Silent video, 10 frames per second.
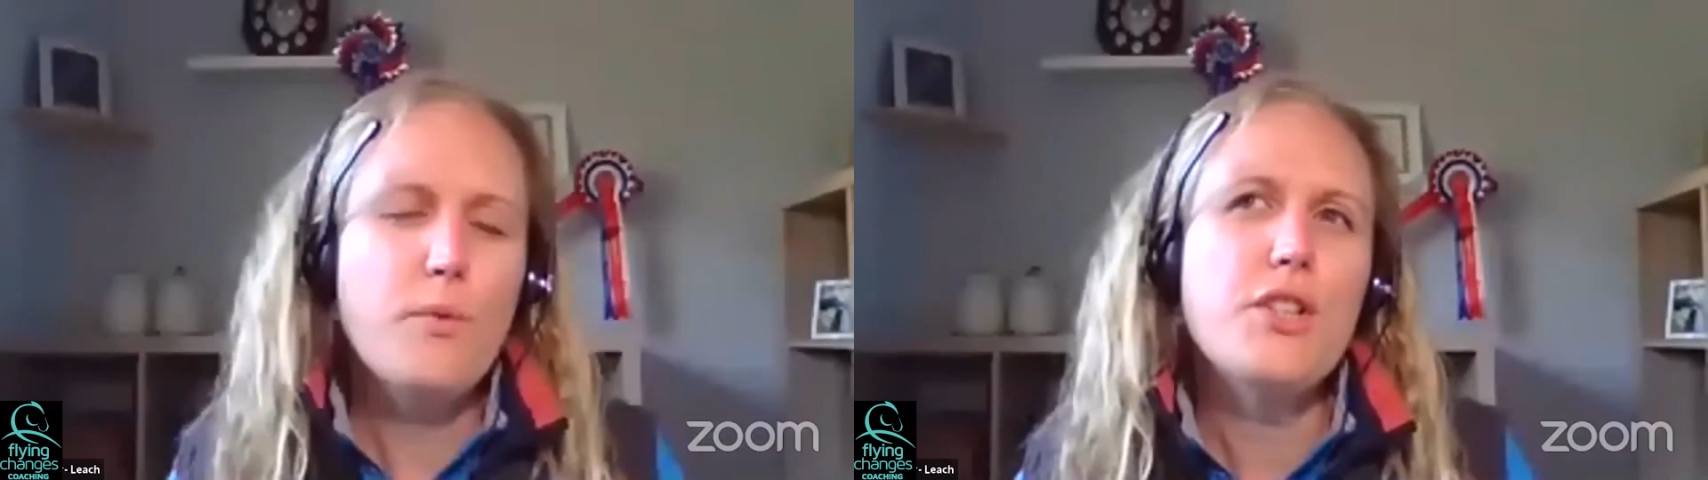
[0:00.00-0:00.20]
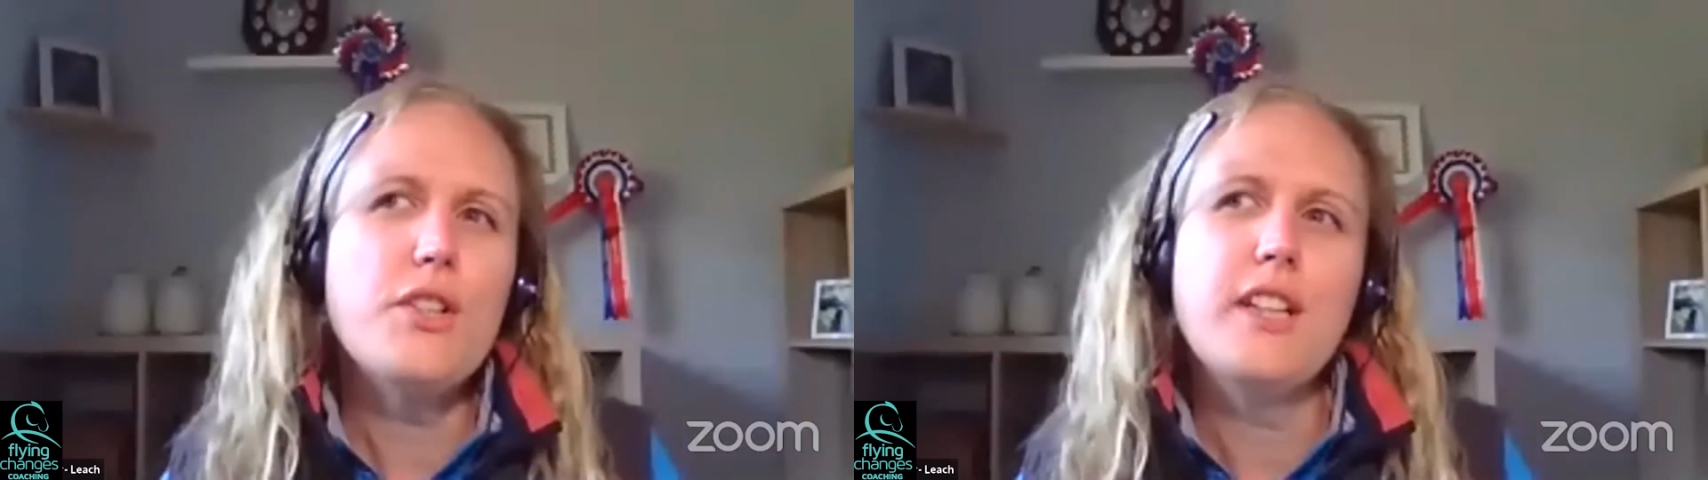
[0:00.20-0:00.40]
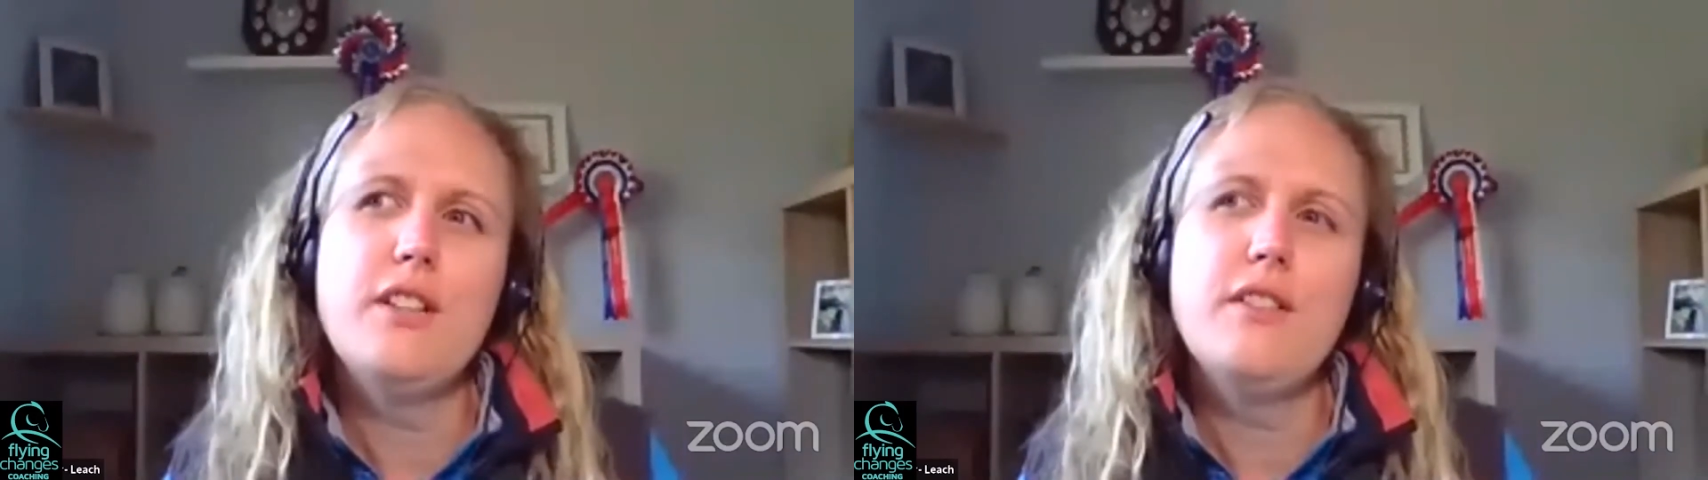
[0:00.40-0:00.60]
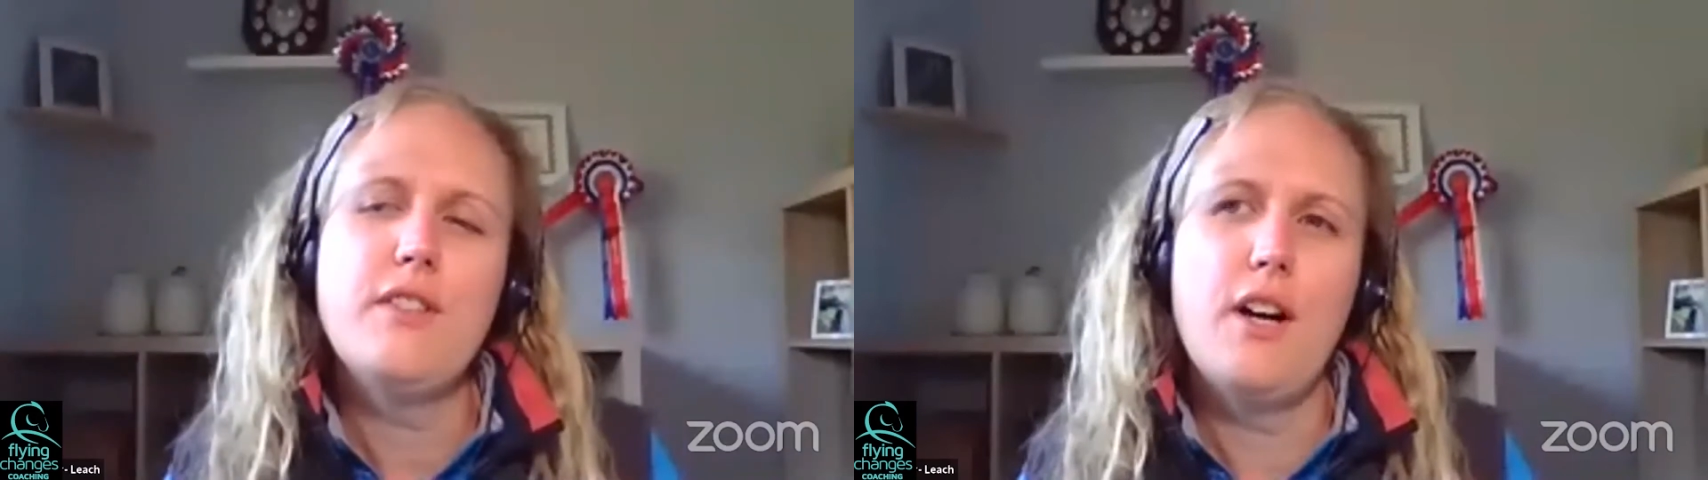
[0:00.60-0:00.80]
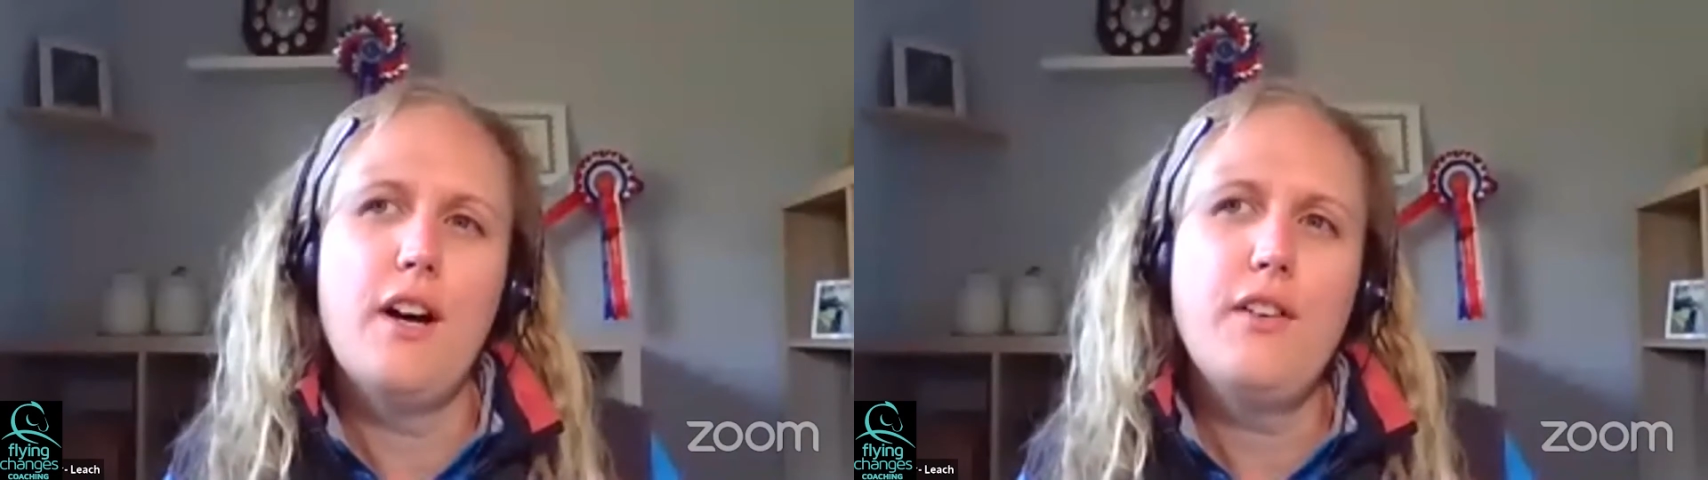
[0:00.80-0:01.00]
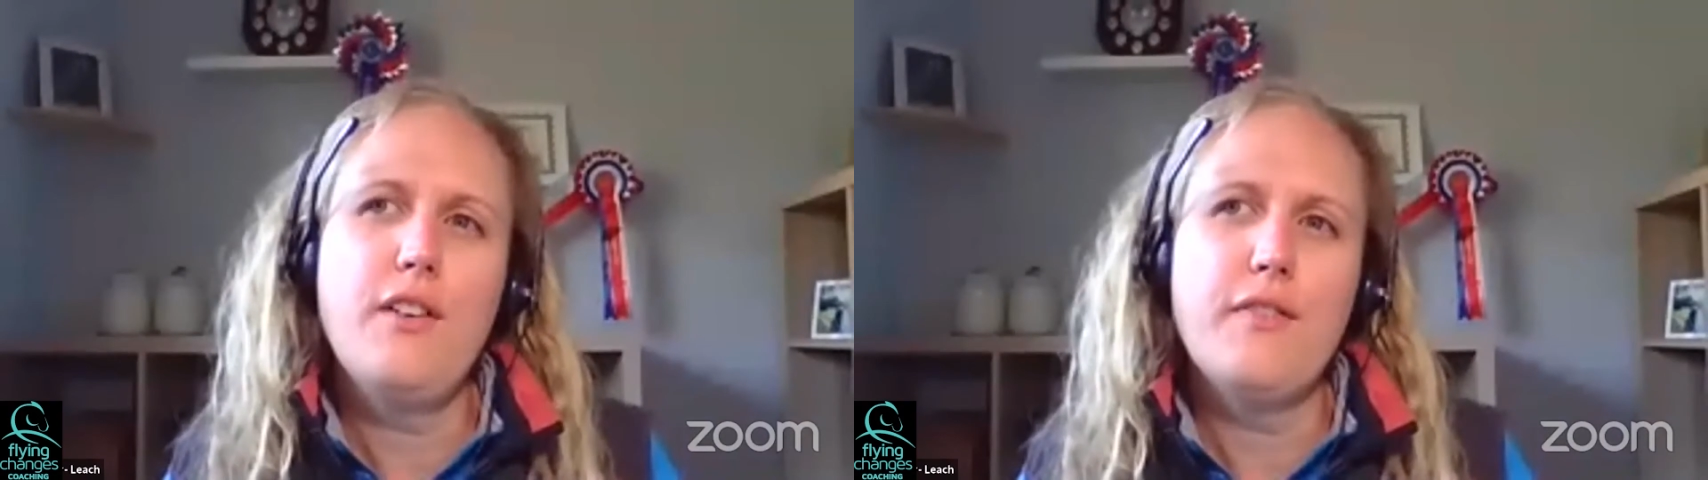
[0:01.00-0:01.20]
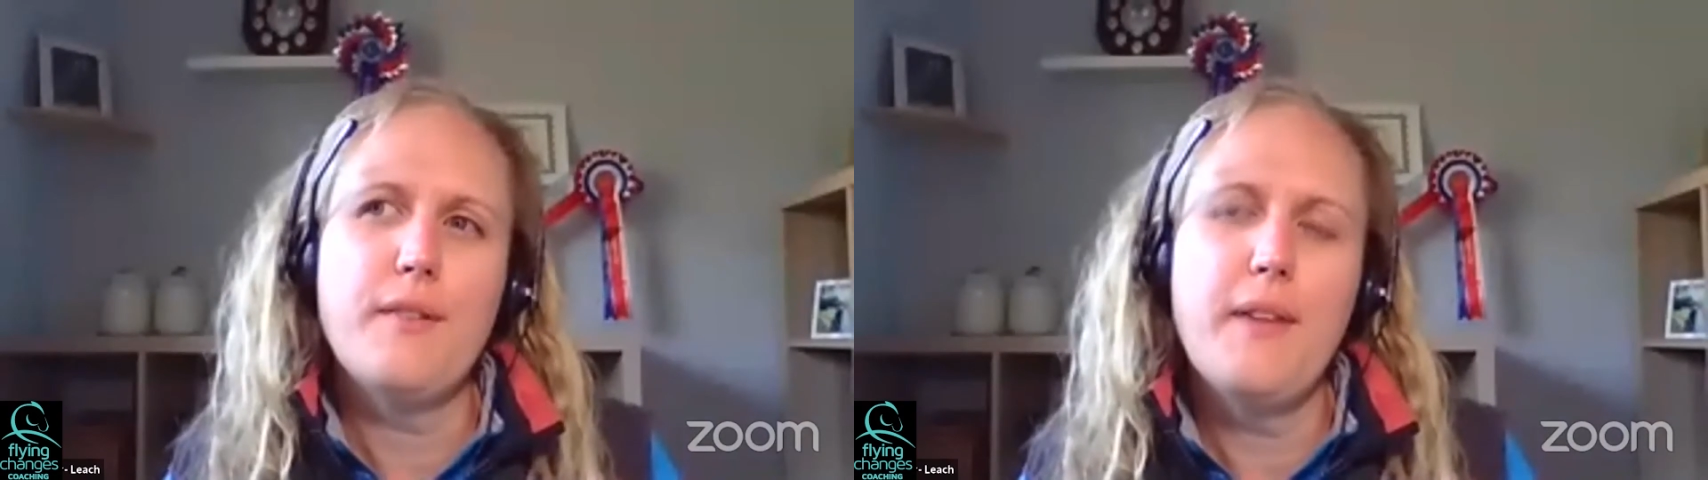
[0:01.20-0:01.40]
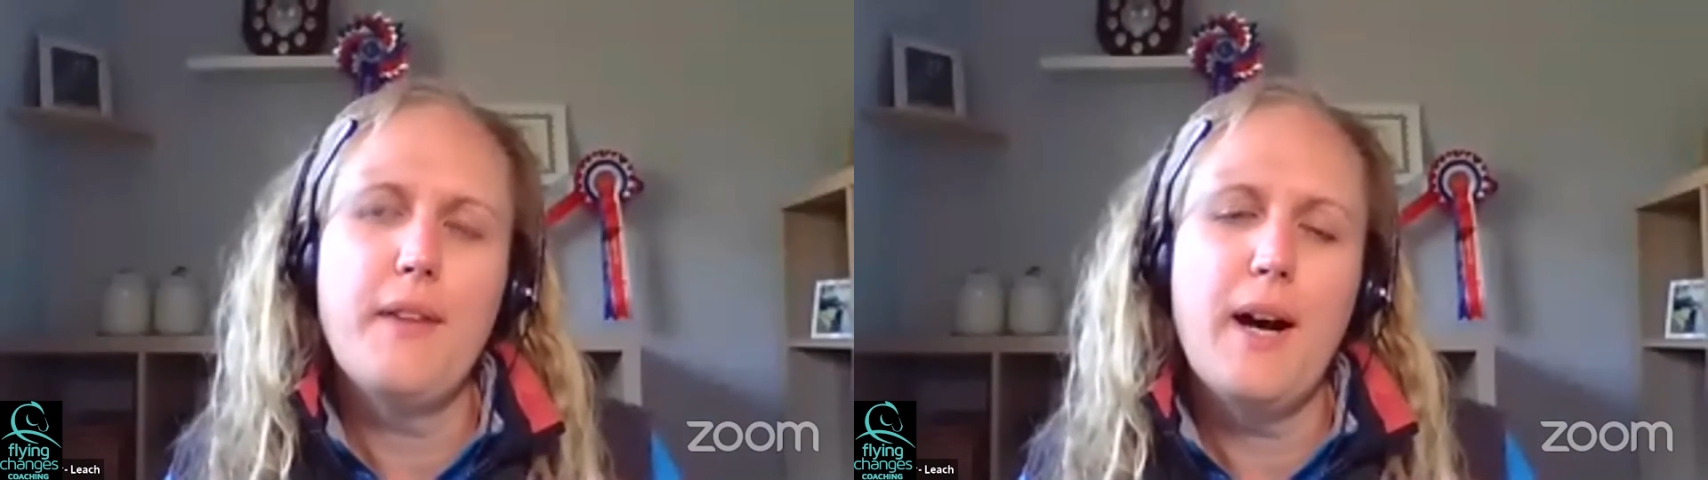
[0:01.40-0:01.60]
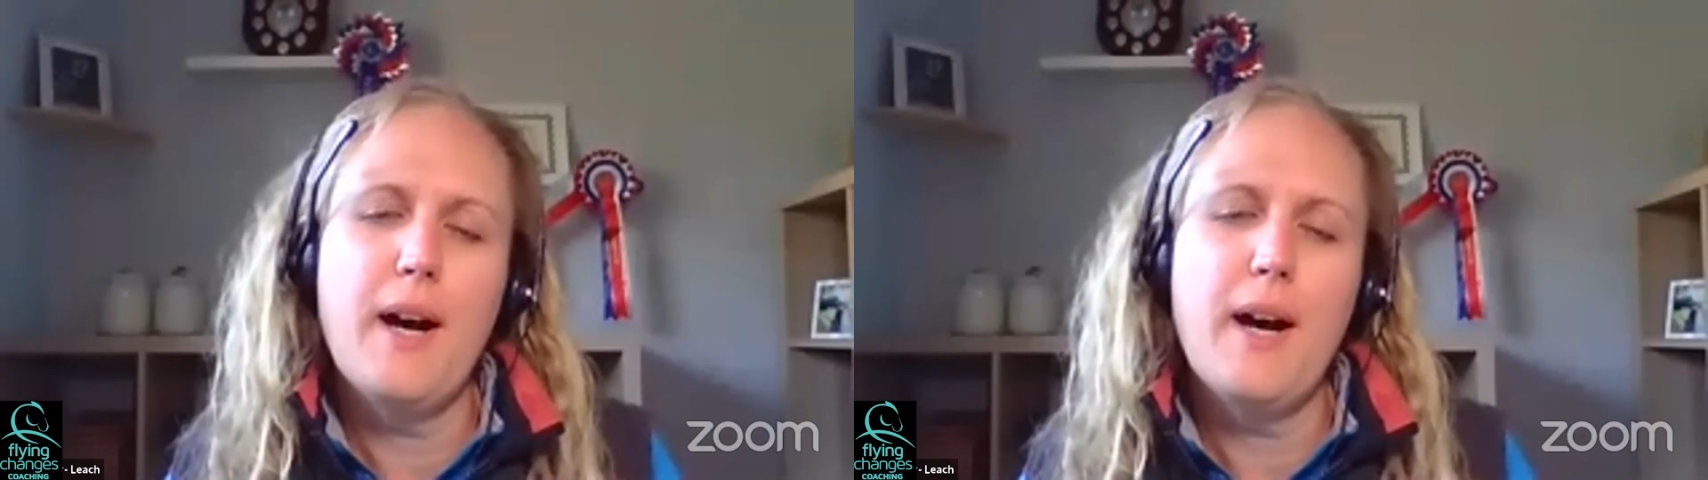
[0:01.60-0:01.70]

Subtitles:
what do you think you've learned from that?